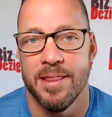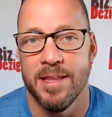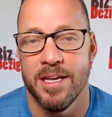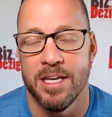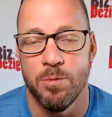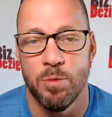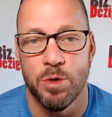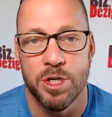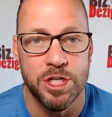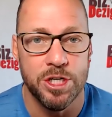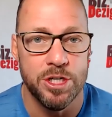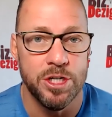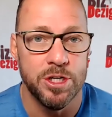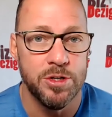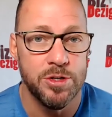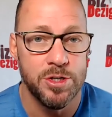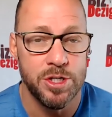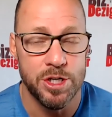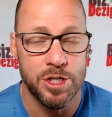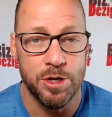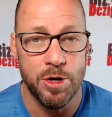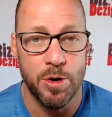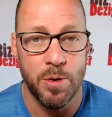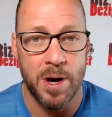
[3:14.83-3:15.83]
And then what you do
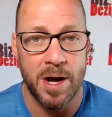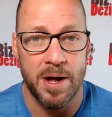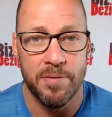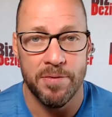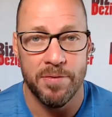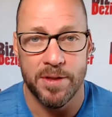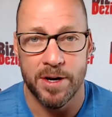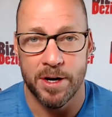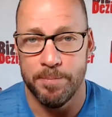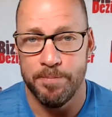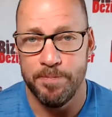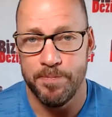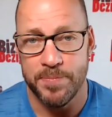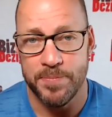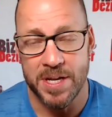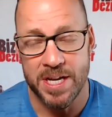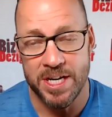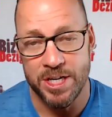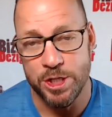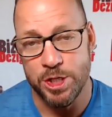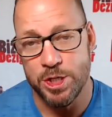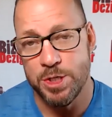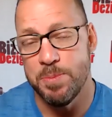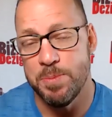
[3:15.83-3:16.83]
is you go out there
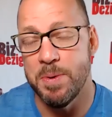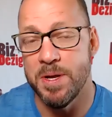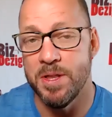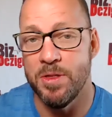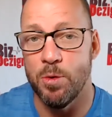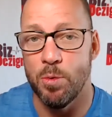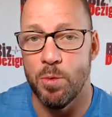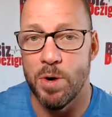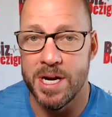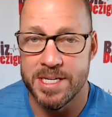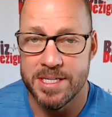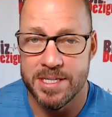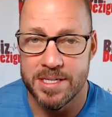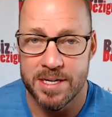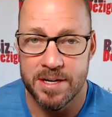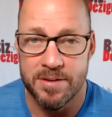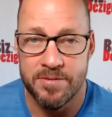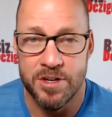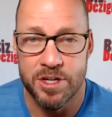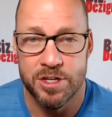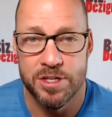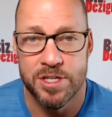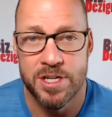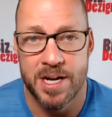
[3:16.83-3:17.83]
and you spend the rest
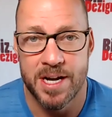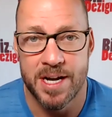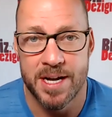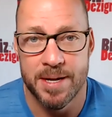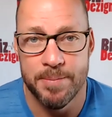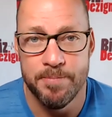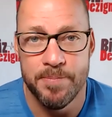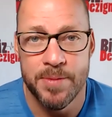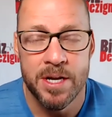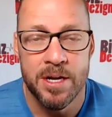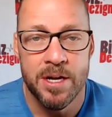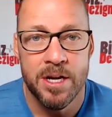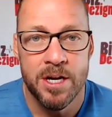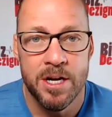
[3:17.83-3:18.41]
of your time